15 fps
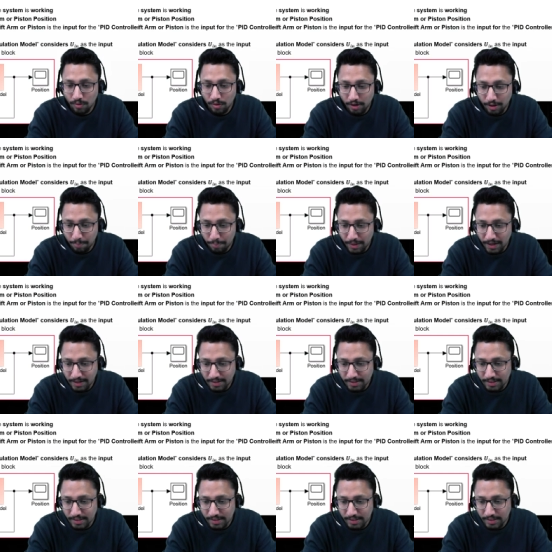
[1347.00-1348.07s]
replace
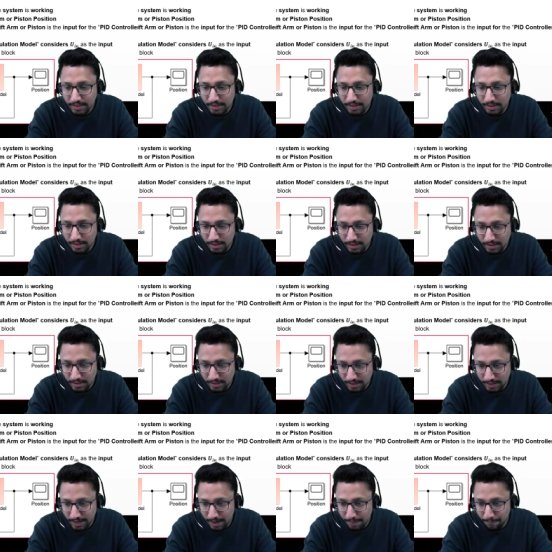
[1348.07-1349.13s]
this this
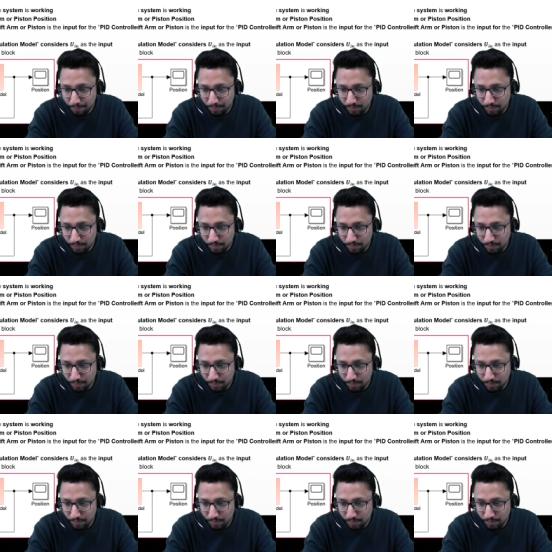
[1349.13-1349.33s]
step